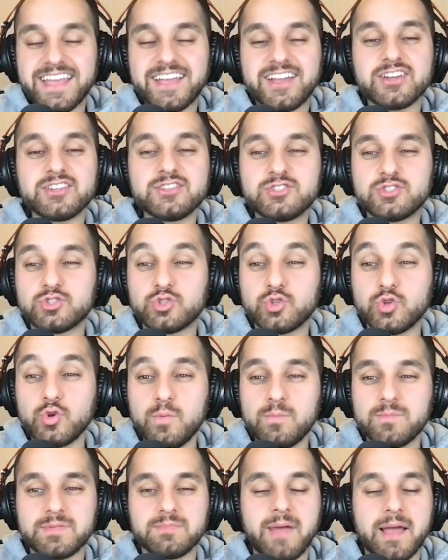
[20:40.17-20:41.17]
It
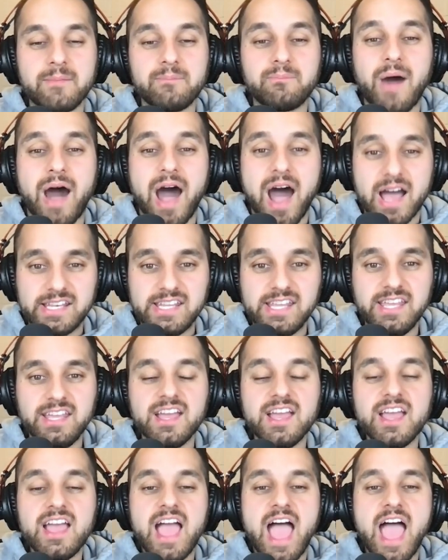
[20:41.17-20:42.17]
consumed my
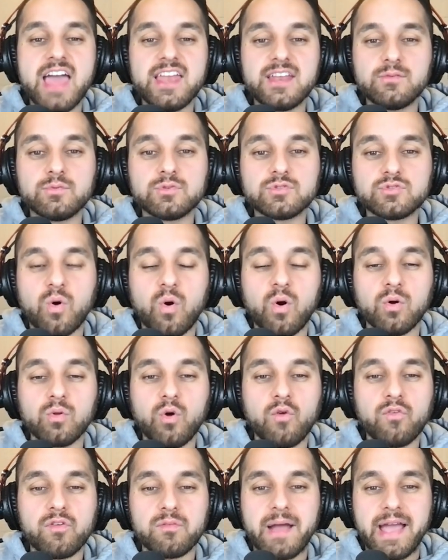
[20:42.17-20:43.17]
body and it was
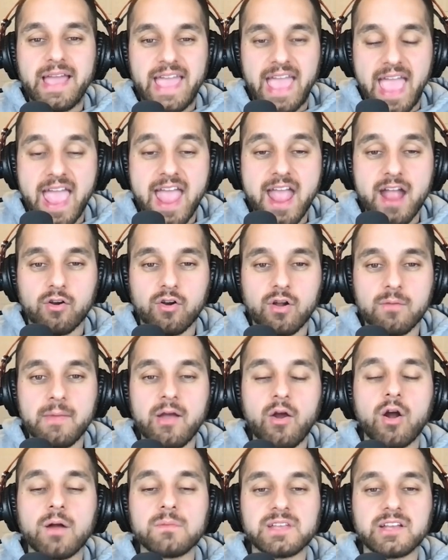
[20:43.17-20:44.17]
all over my hair on
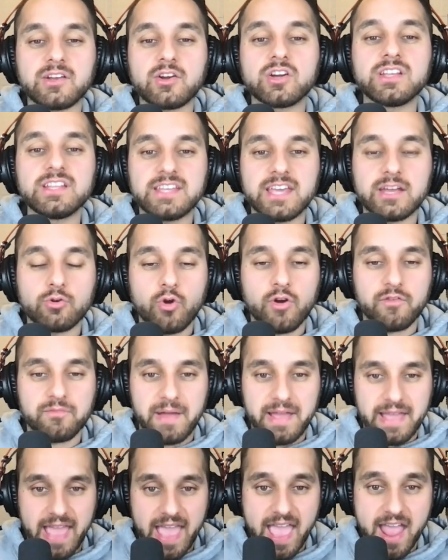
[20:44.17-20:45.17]
my arms. I couldn't get it off
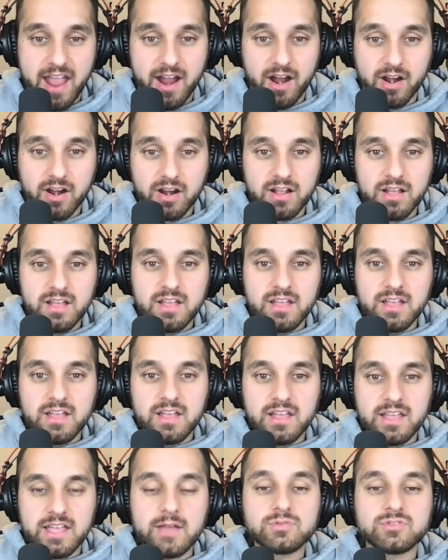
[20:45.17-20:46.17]
my hair.
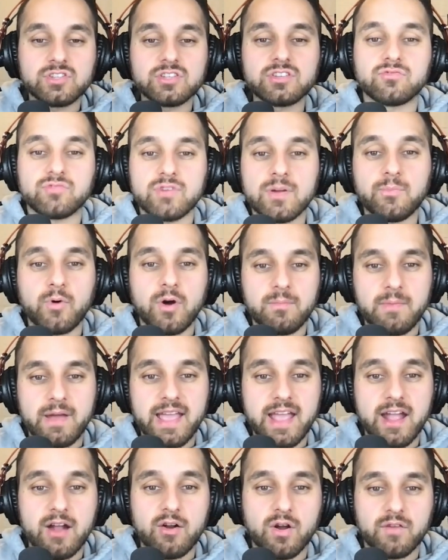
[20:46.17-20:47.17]
It was going to rip all my
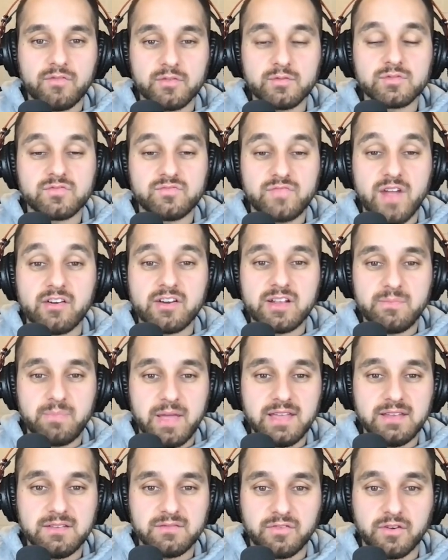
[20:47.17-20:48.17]
hair off. It was very
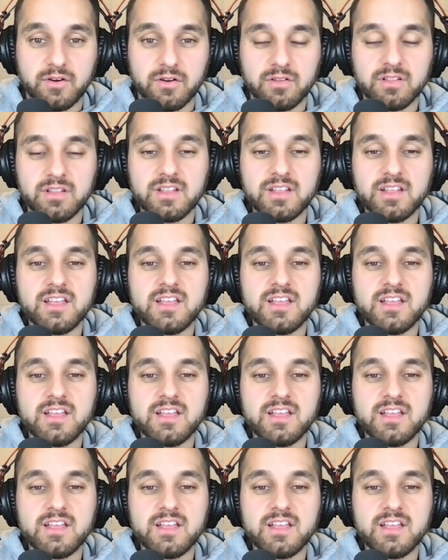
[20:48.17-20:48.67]
painful.